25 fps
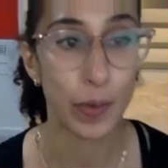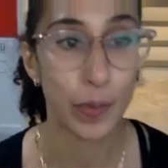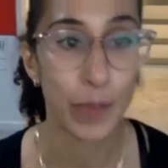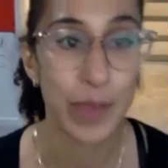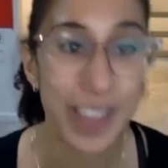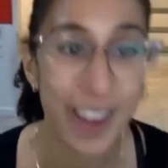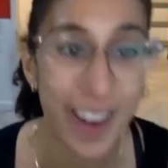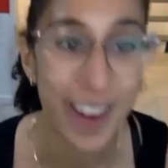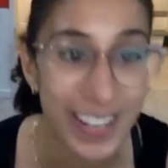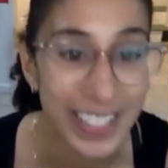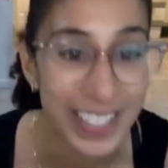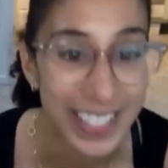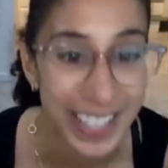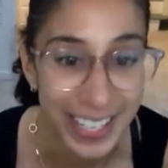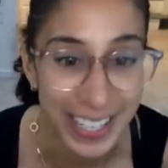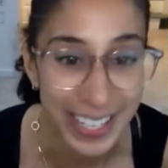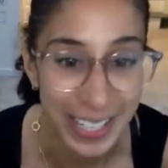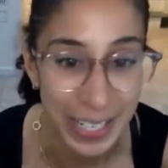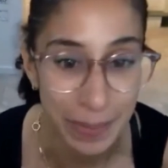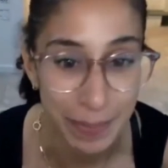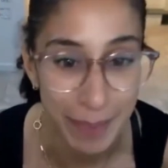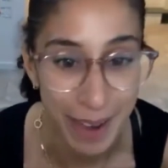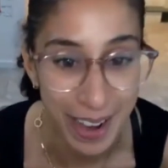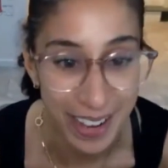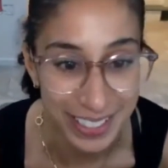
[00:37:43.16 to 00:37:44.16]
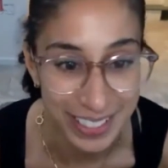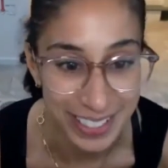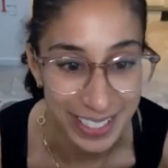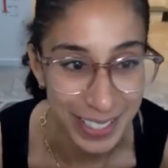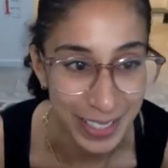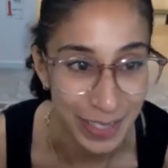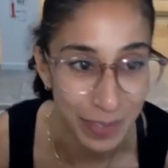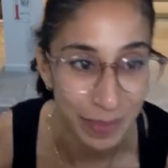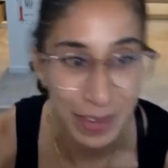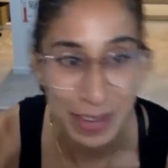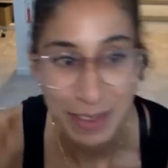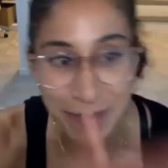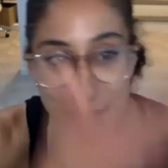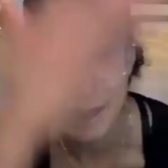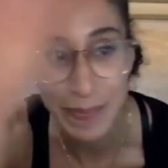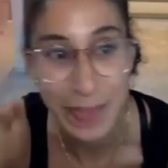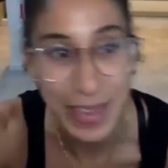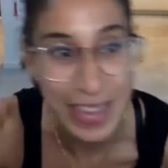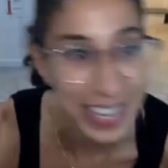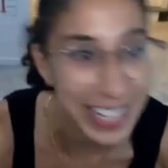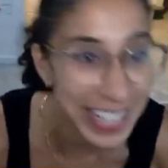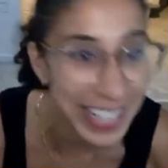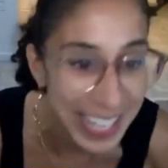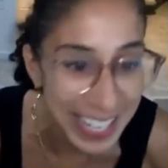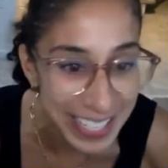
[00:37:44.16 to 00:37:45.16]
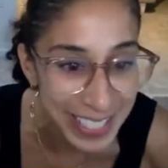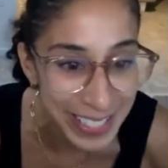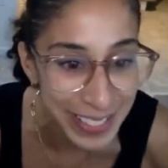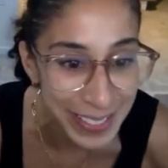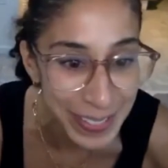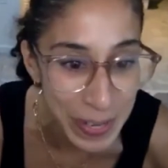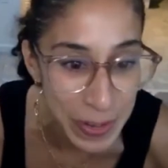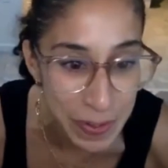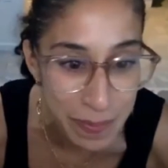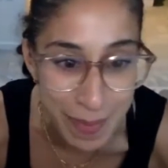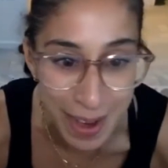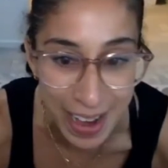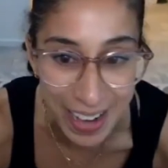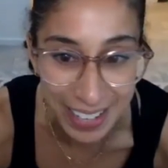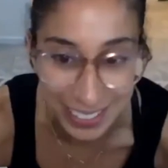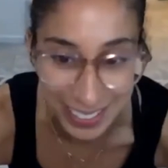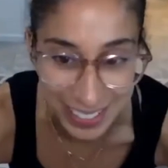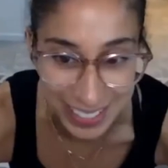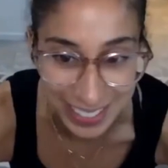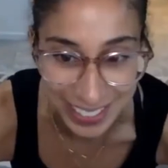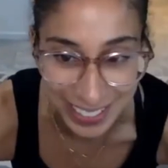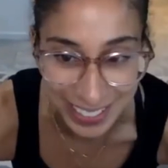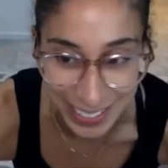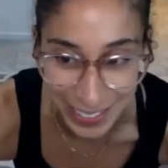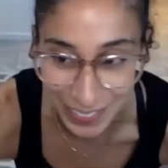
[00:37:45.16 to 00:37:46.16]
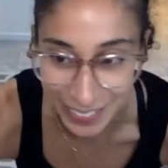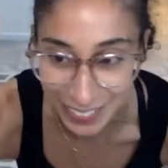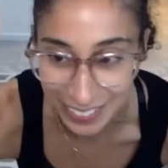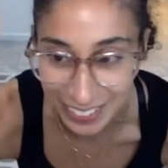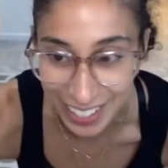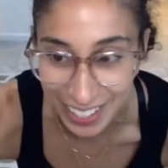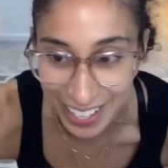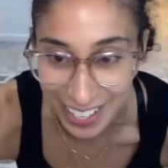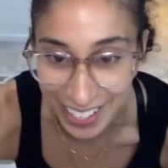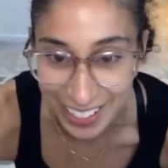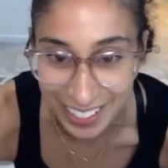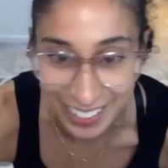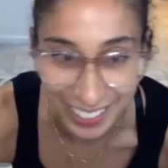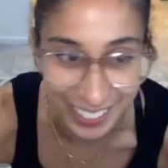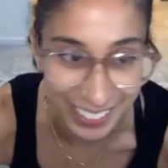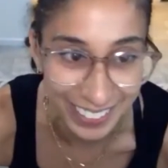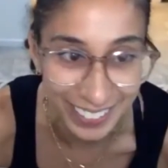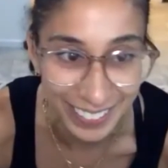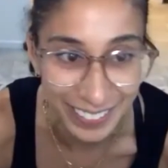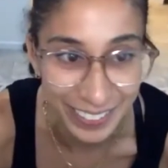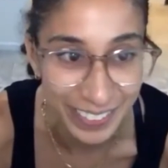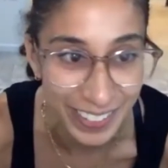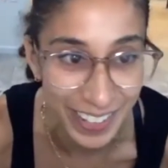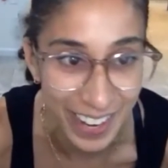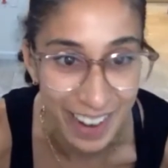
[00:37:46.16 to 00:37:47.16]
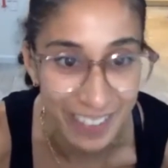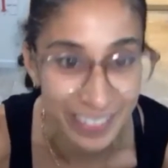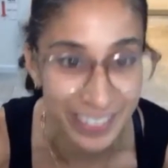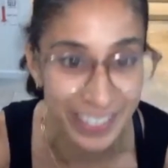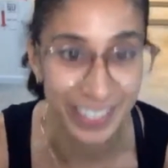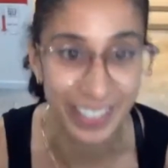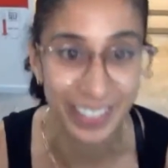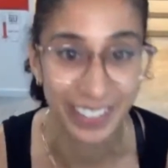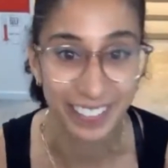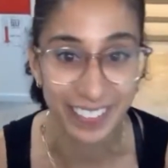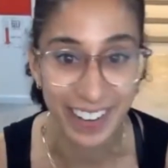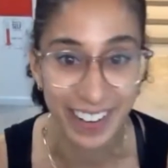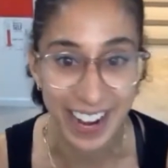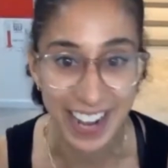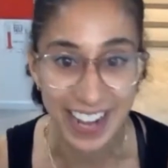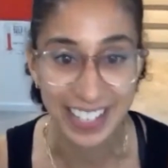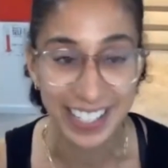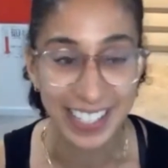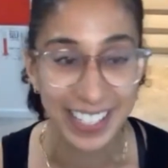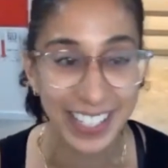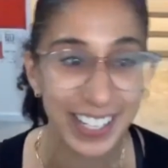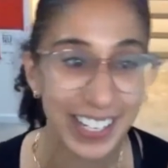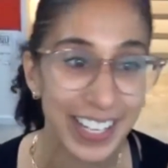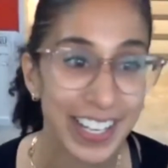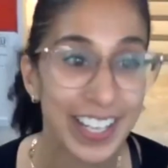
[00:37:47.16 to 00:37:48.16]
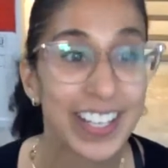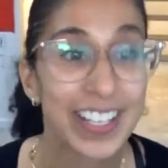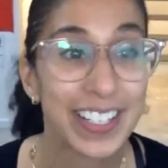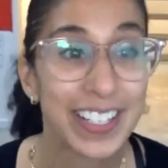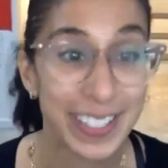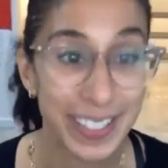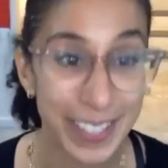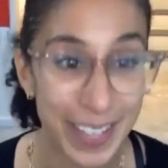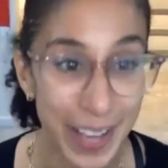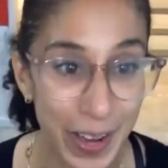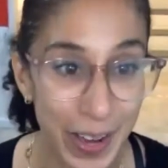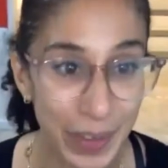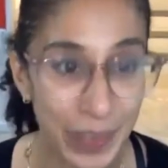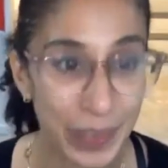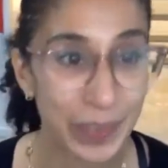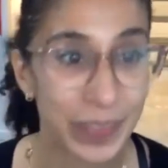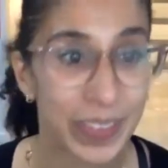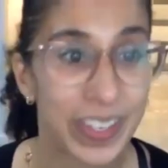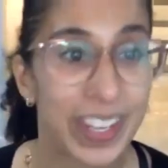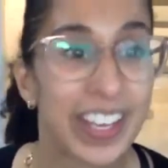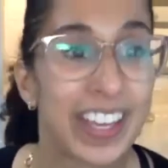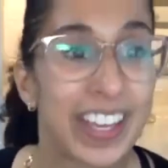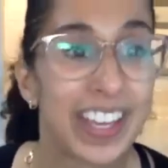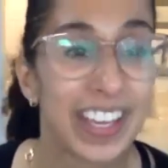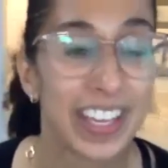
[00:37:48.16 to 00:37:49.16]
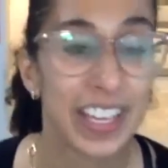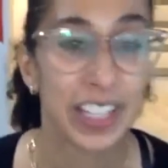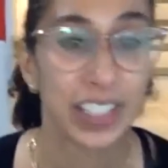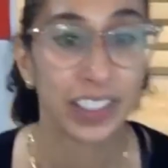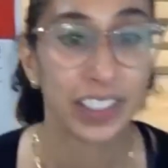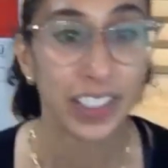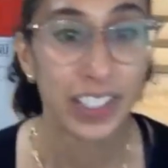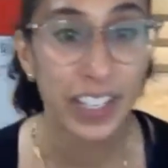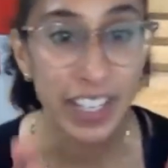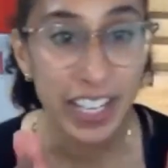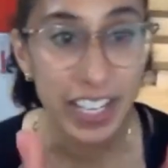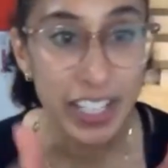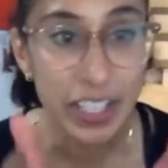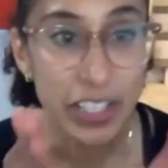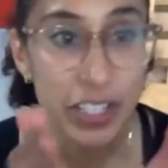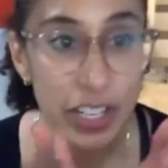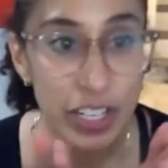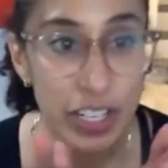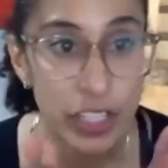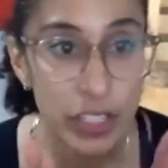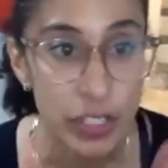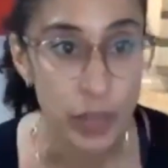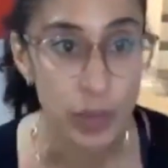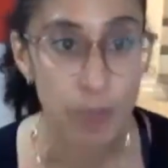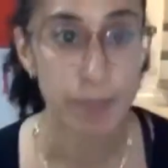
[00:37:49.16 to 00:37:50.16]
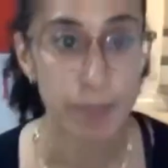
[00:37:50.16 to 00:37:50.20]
we are standing in boxes. We've been in Zoom boxes for like forever, right? So look at your Zoom